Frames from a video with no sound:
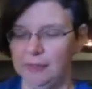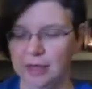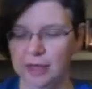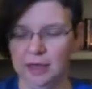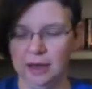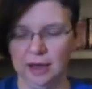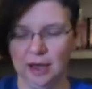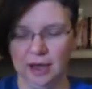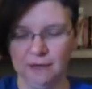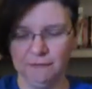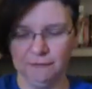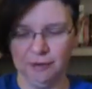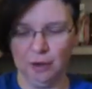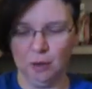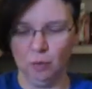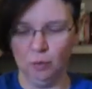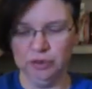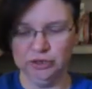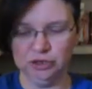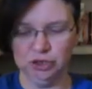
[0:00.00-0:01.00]
and then I
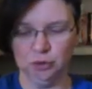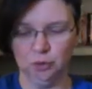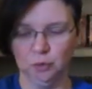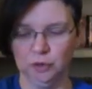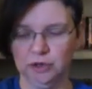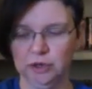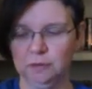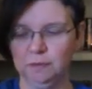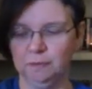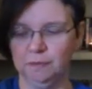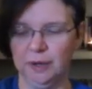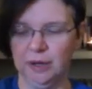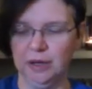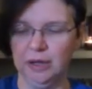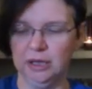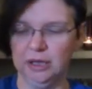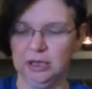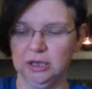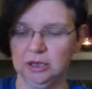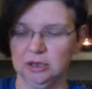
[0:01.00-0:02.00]
found Winterwood
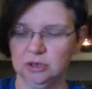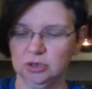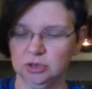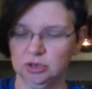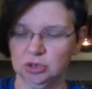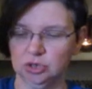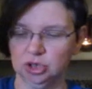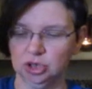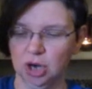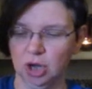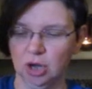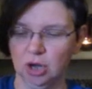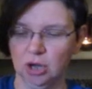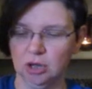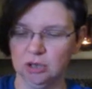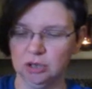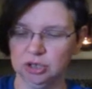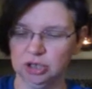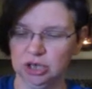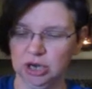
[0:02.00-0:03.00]
by
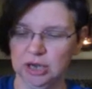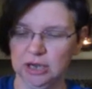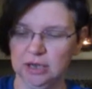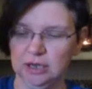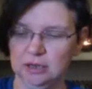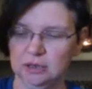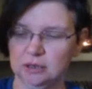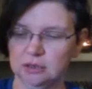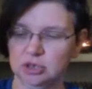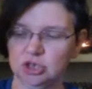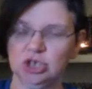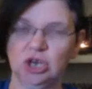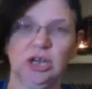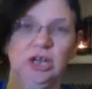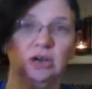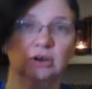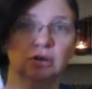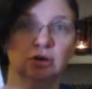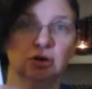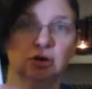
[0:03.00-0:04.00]
Shay
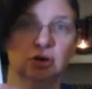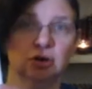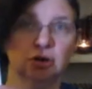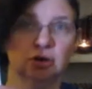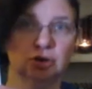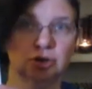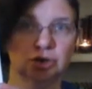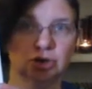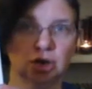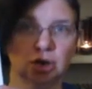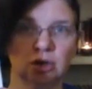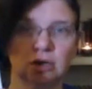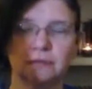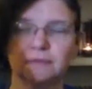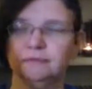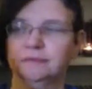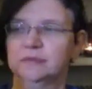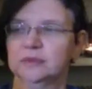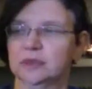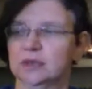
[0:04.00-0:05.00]
Earnshaw.
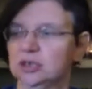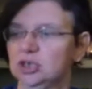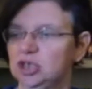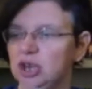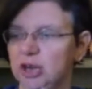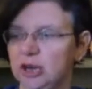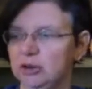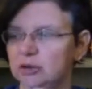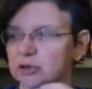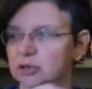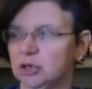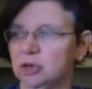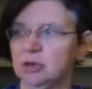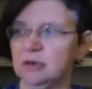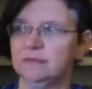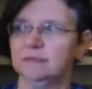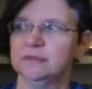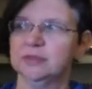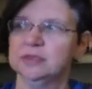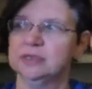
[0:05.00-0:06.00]

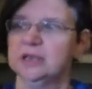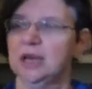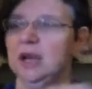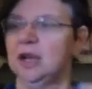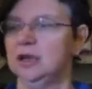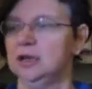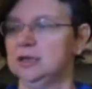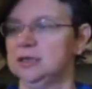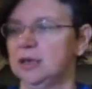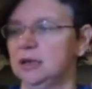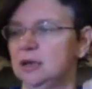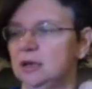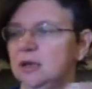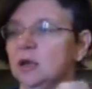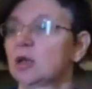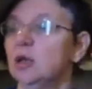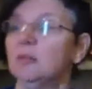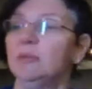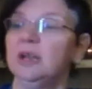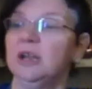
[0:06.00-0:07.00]
Is that how you say it?
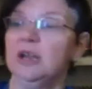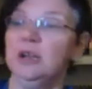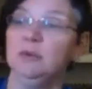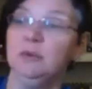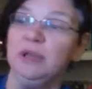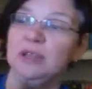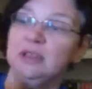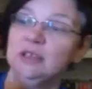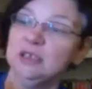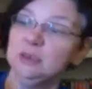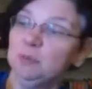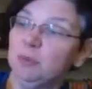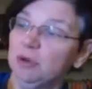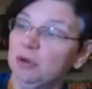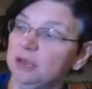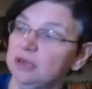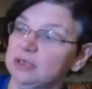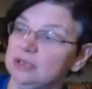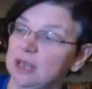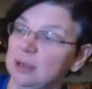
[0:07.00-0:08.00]
But anyway, this
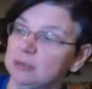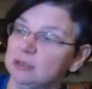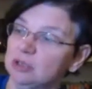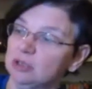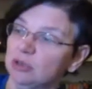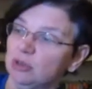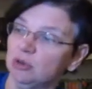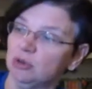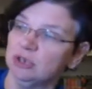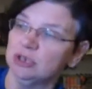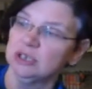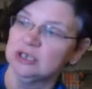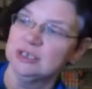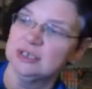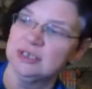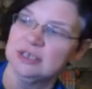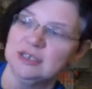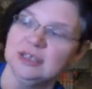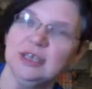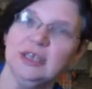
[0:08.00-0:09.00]
book is absolutely gorgeous.
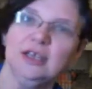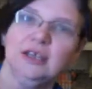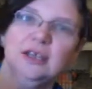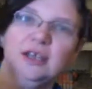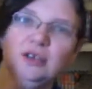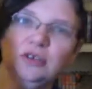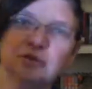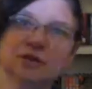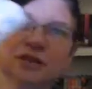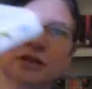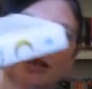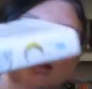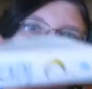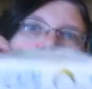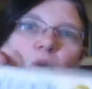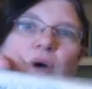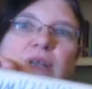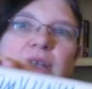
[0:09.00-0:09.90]
See, can you see the